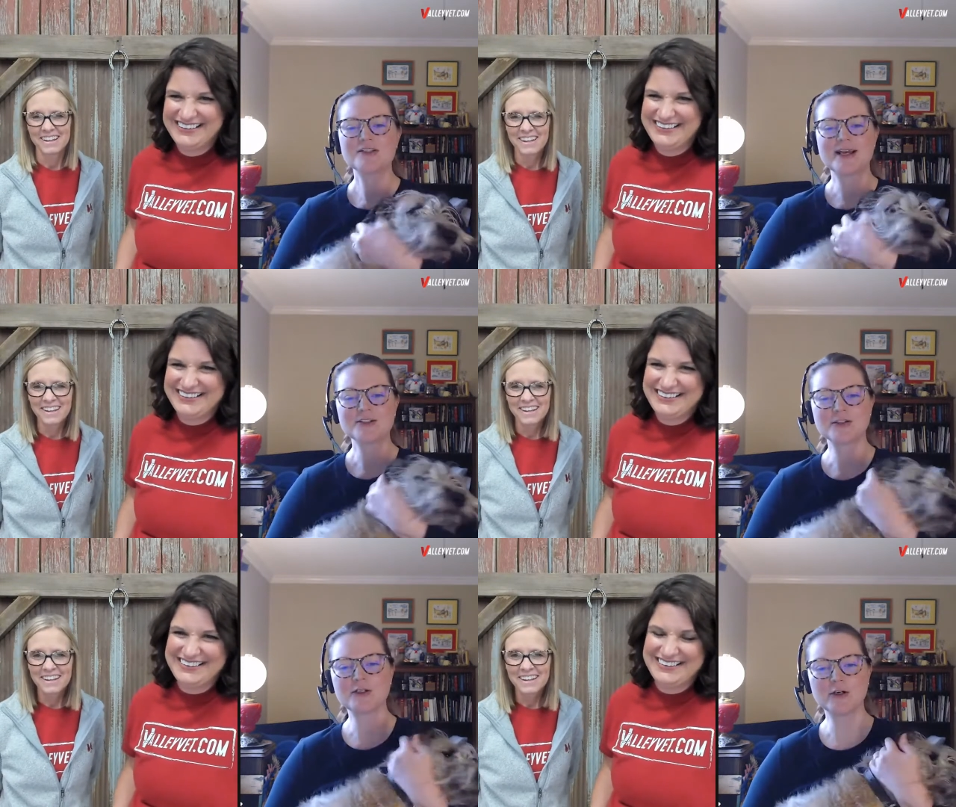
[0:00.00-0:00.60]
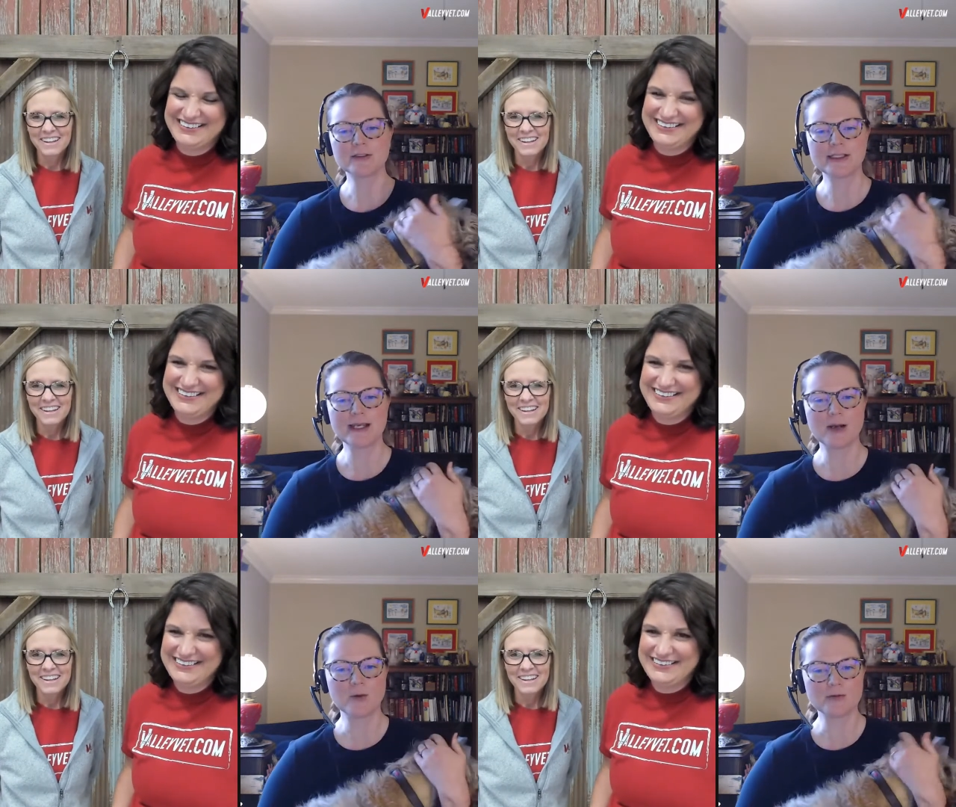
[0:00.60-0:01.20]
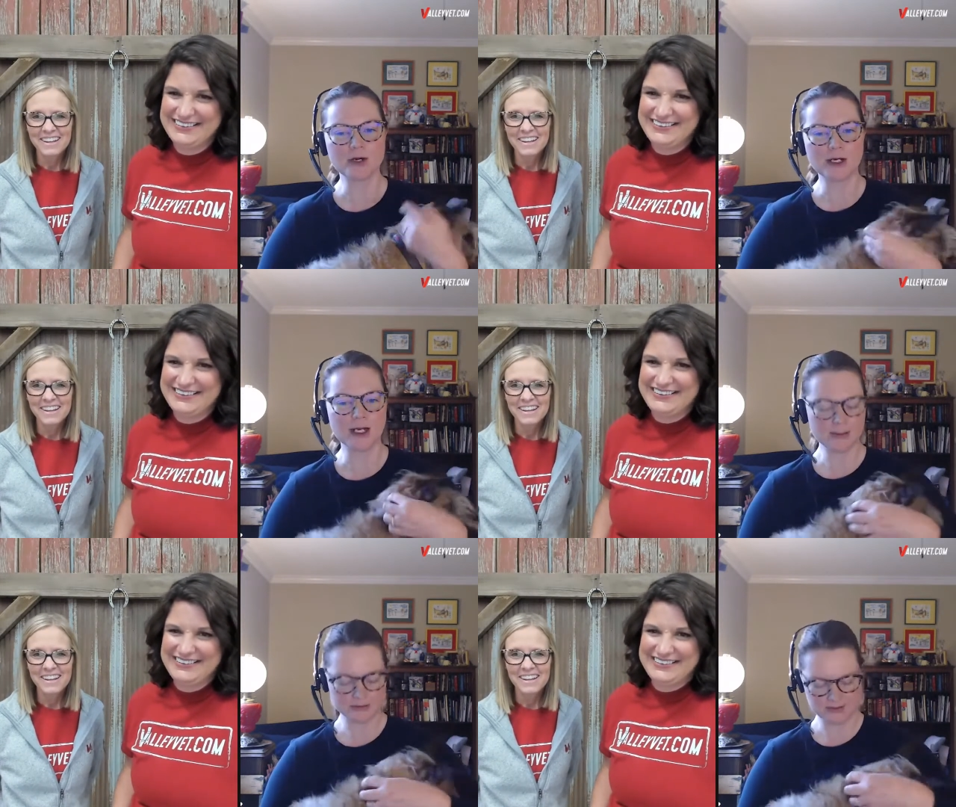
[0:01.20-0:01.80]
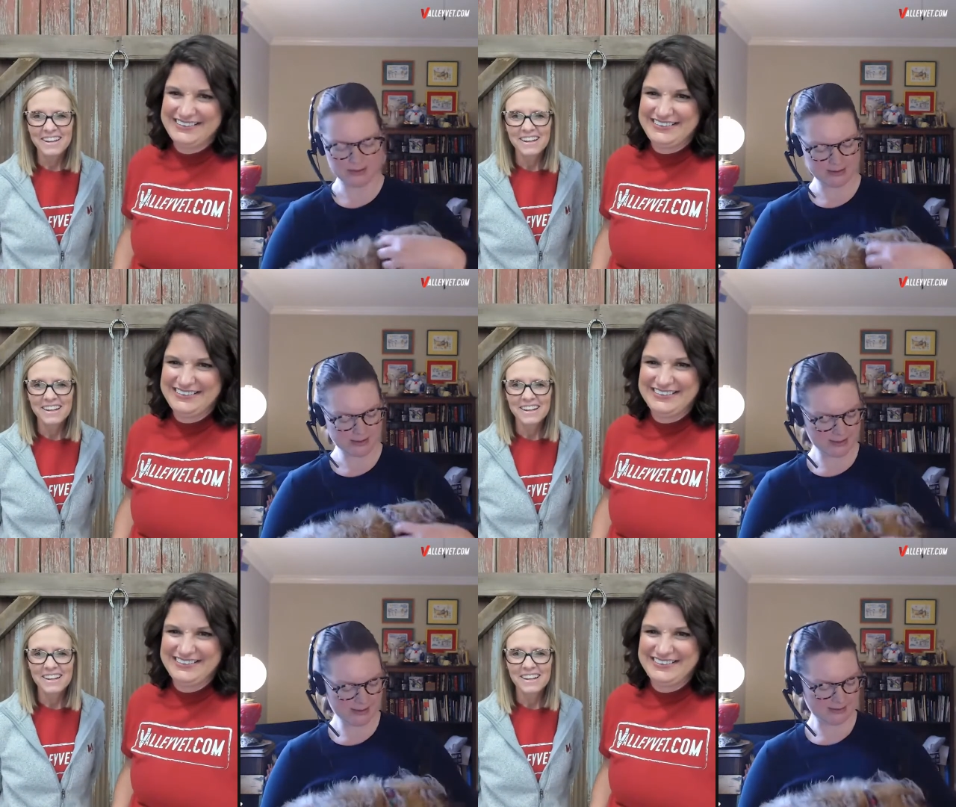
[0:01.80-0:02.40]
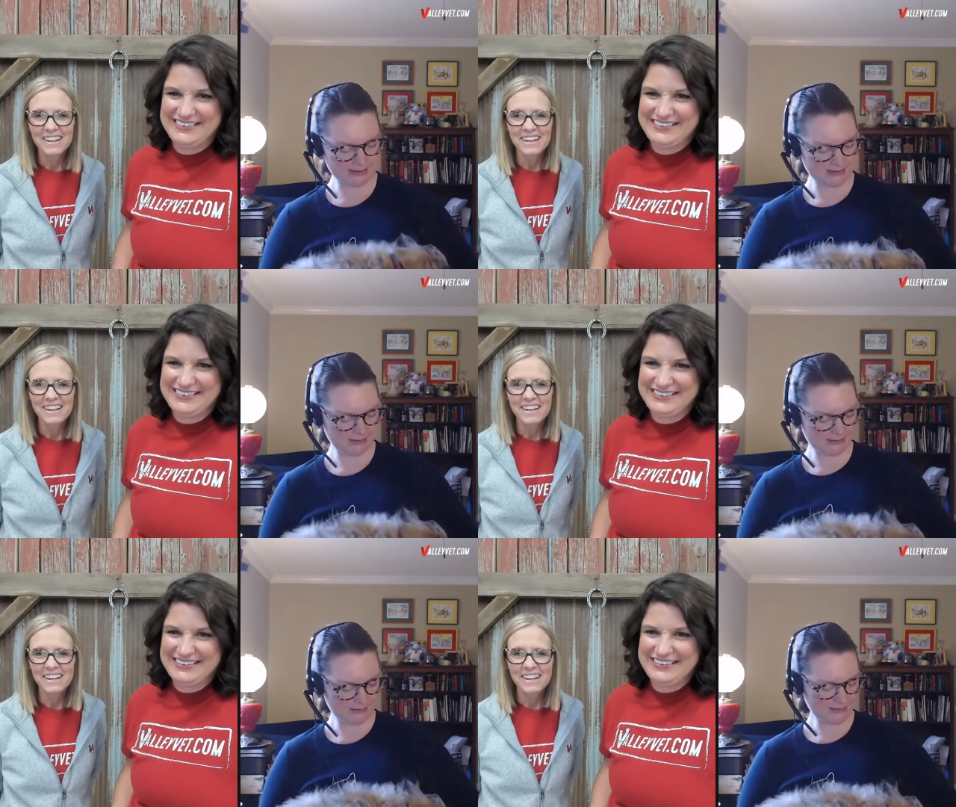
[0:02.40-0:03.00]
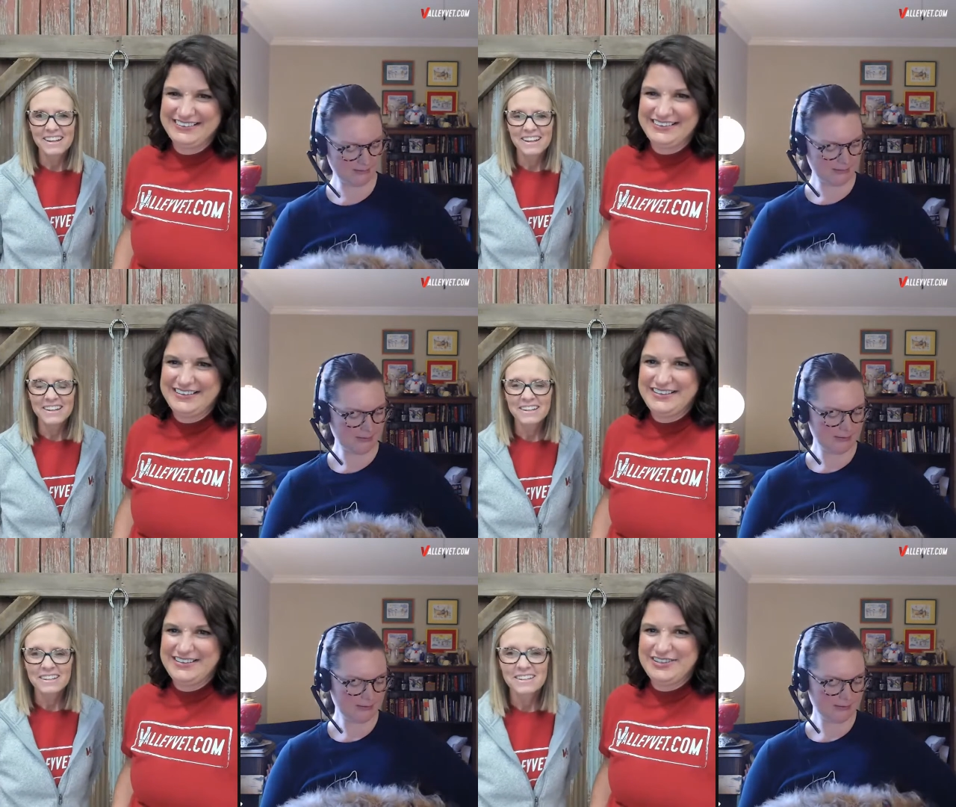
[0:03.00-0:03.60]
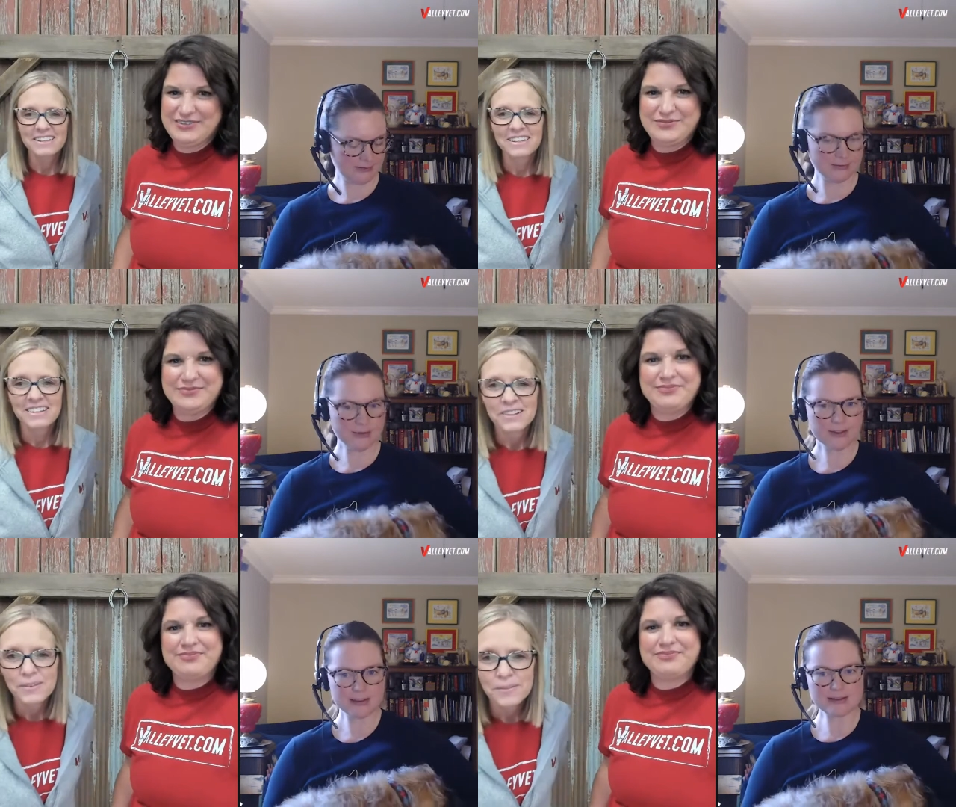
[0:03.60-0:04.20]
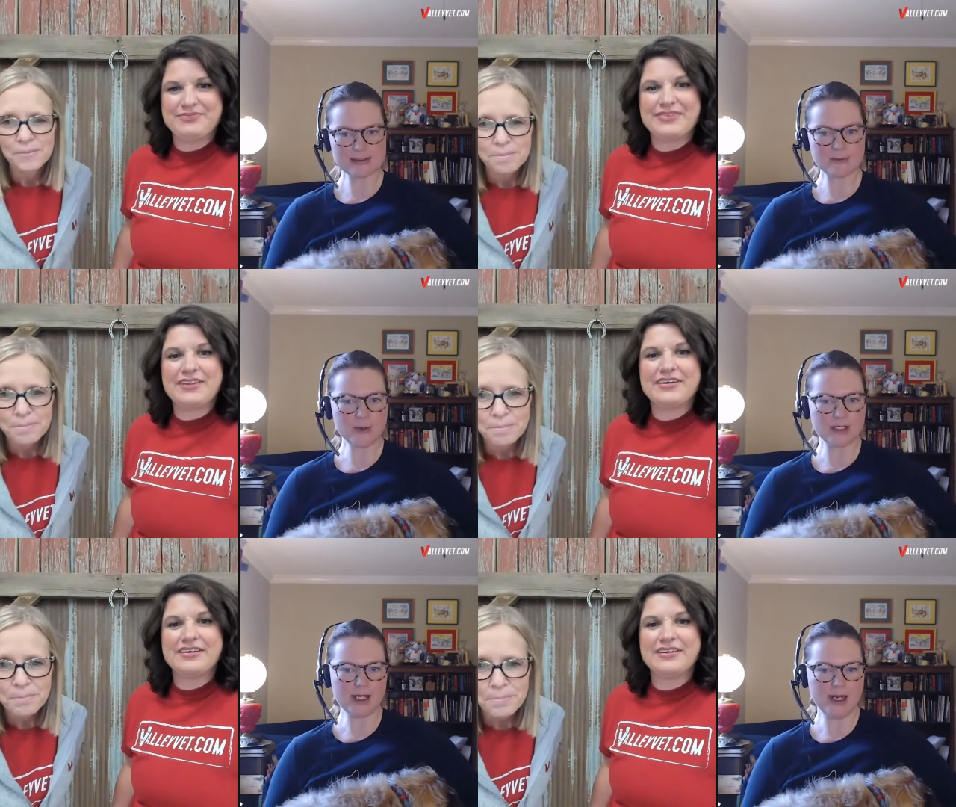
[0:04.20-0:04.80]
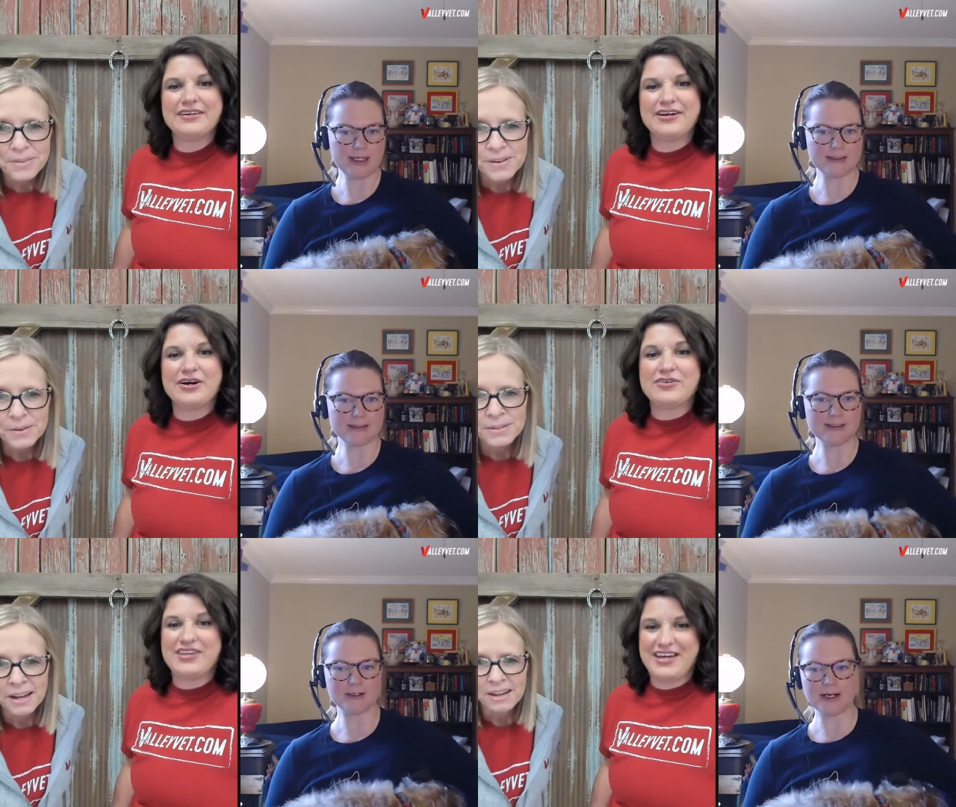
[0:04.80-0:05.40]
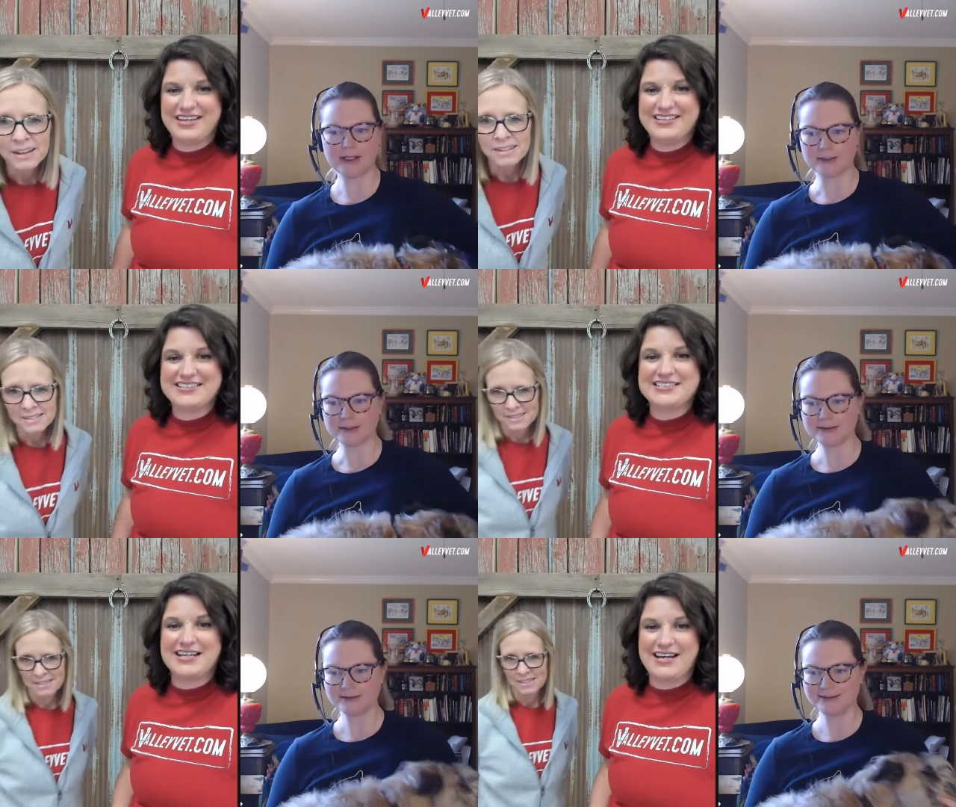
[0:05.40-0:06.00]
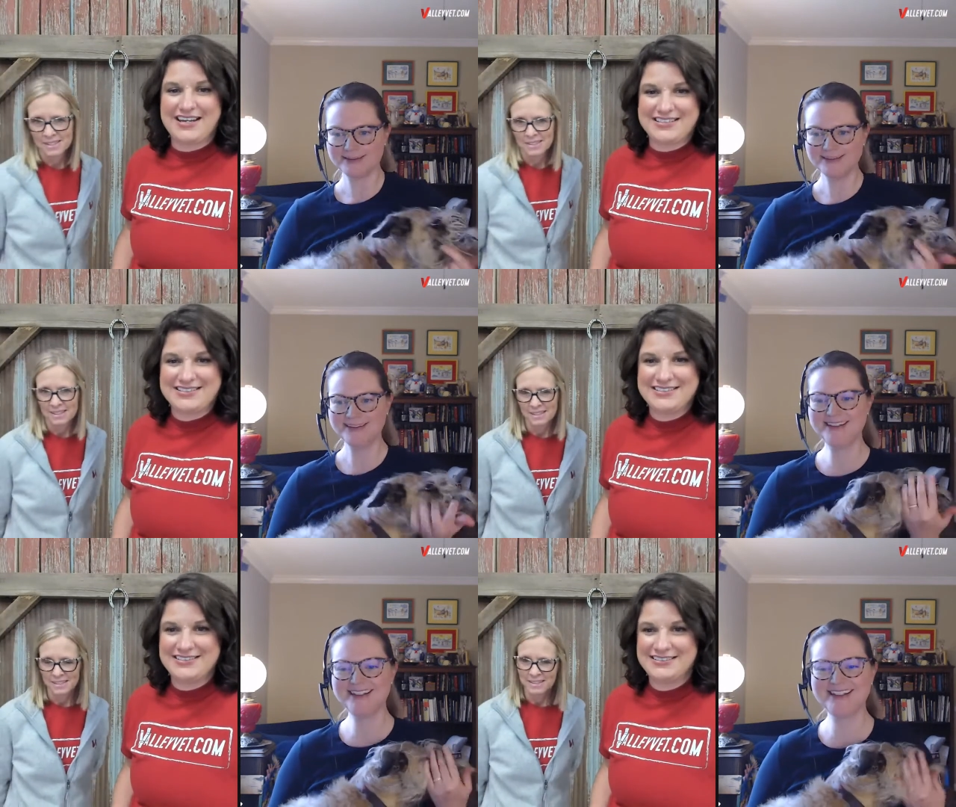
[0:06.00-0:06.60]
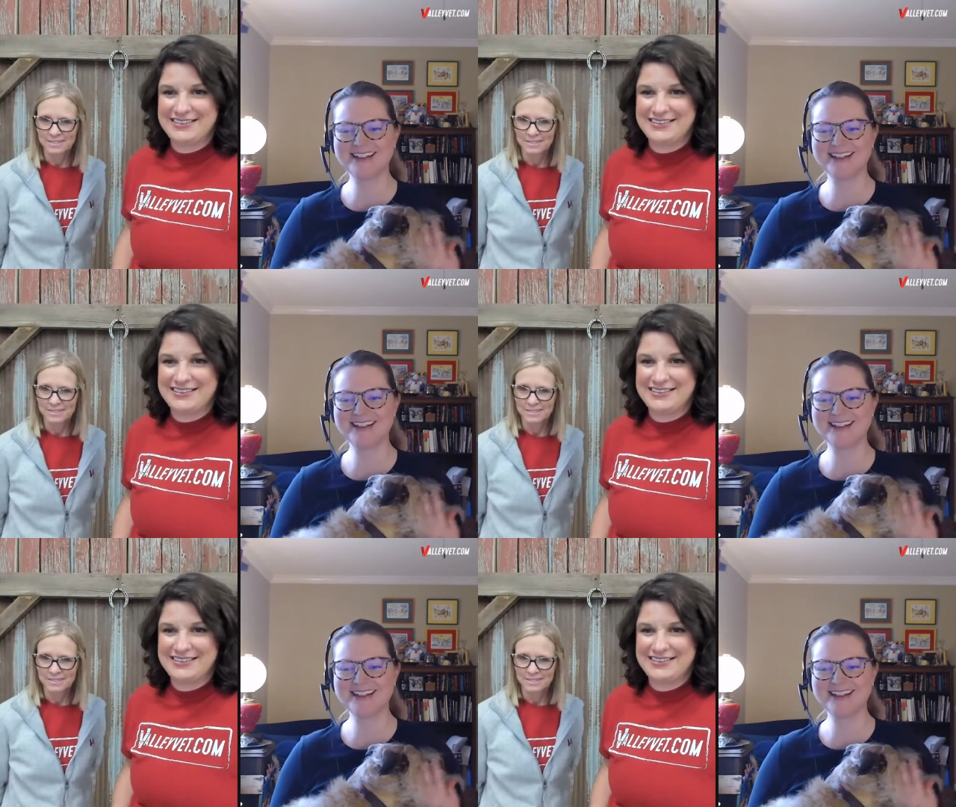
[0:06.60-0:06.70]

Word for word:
Speaker 1: she's actually currently got one of our collars on. Look at this. Looking smoking hot. Nice,
Speaker 2: nice.